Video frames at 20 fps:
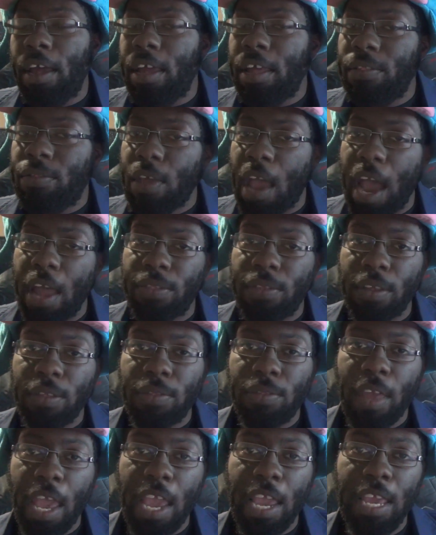that
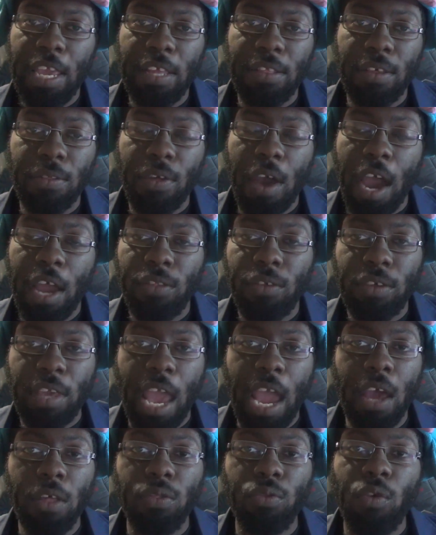they decided to
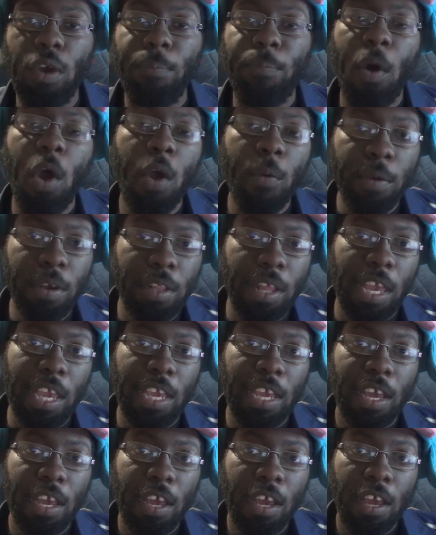cancel it
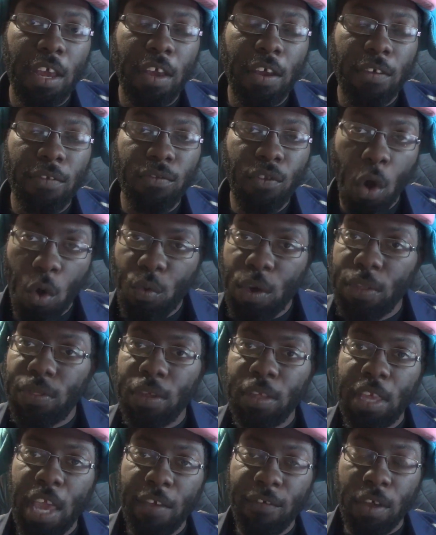permanently. No
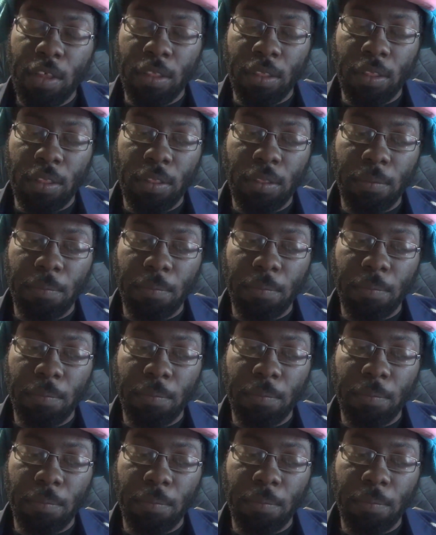reason given.